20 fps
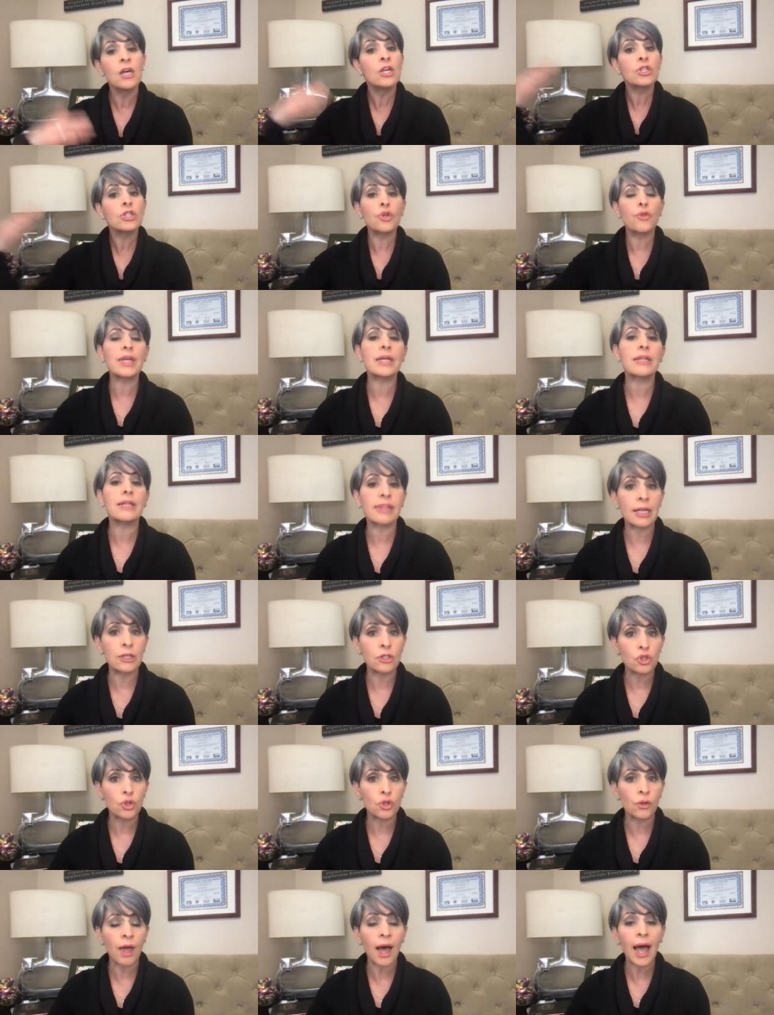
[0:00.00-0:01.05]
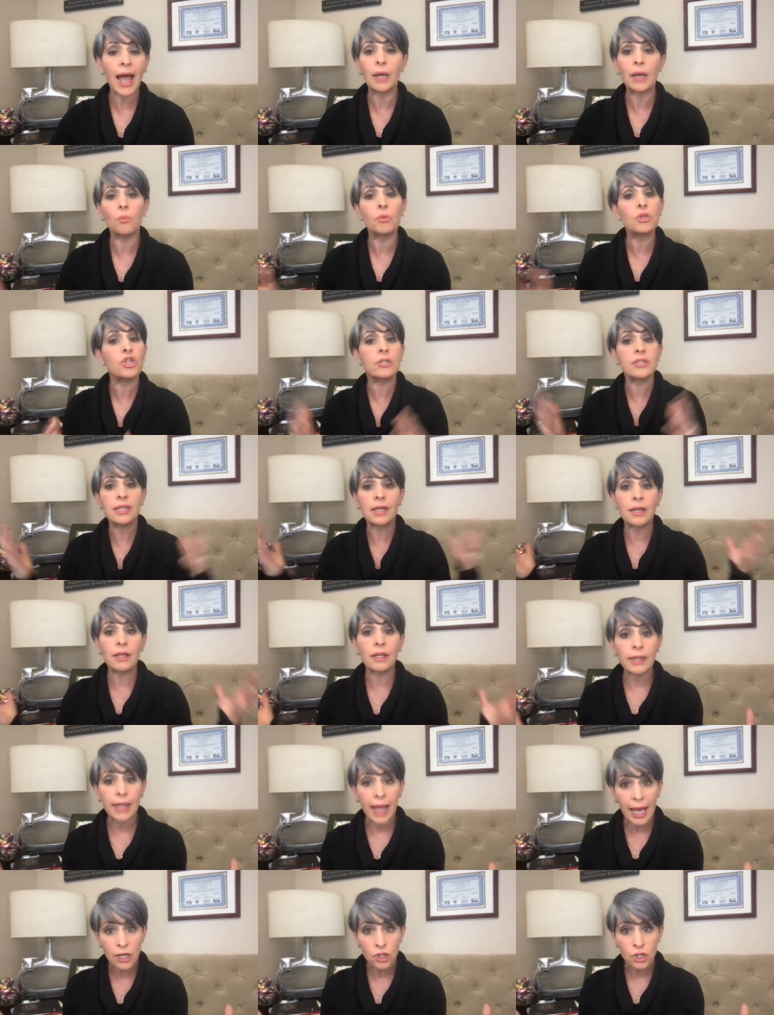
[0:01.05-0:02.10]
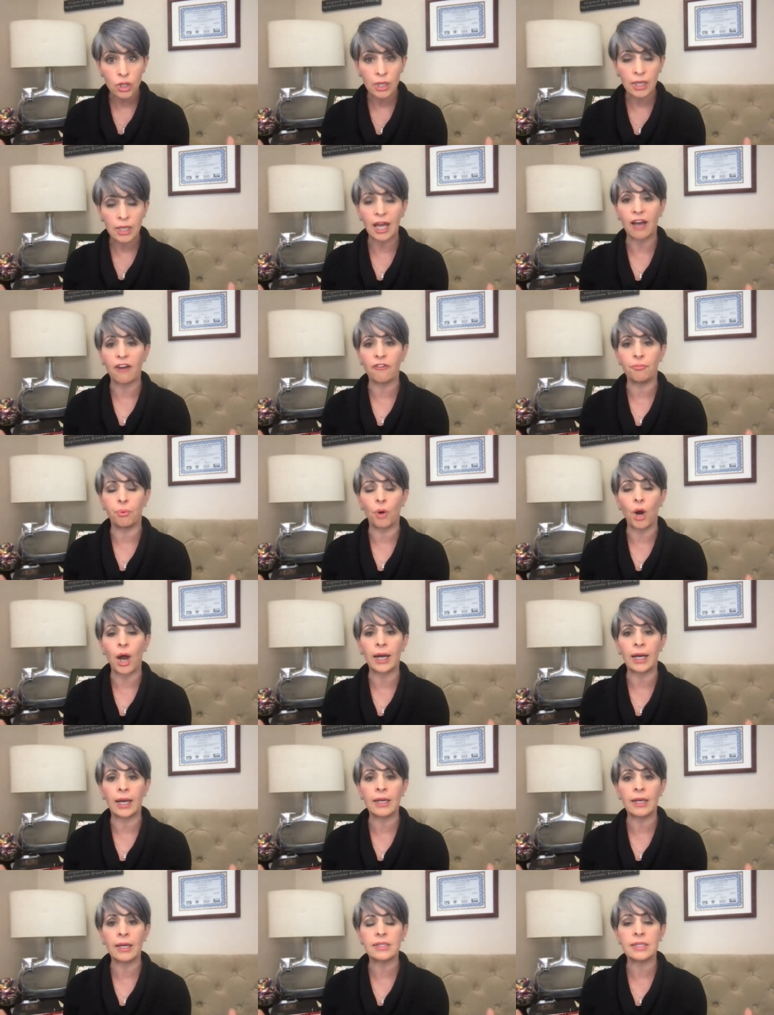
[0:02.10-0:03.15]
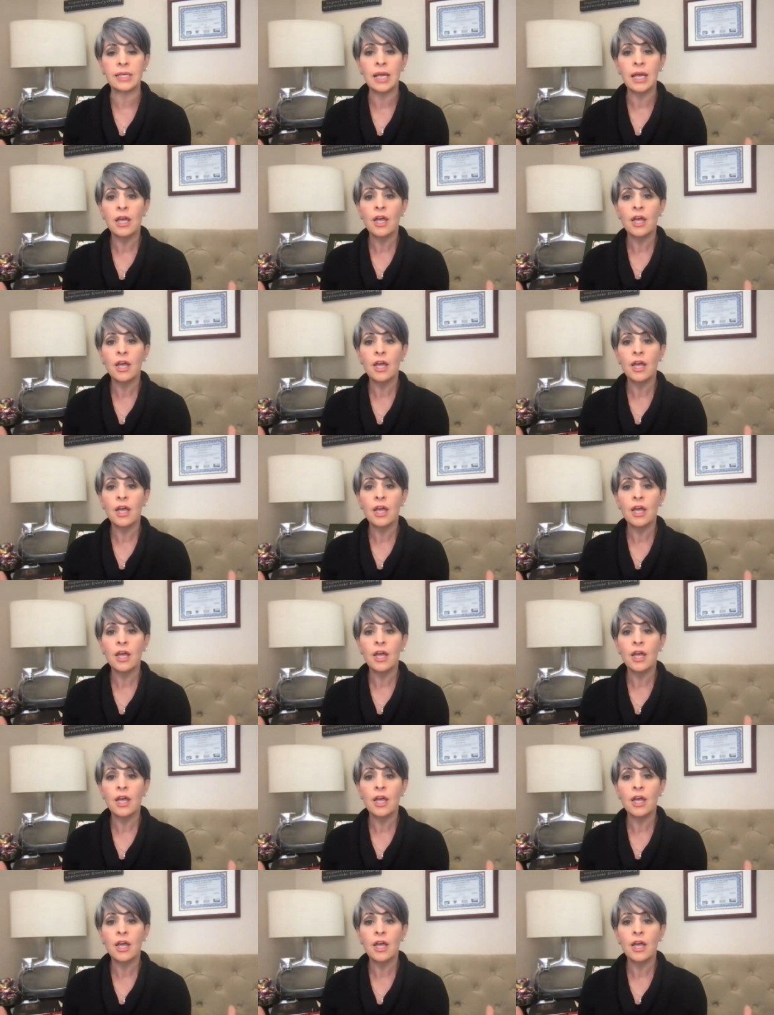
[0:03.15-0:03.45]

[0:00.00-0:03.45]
to the essential nine which is a collection of products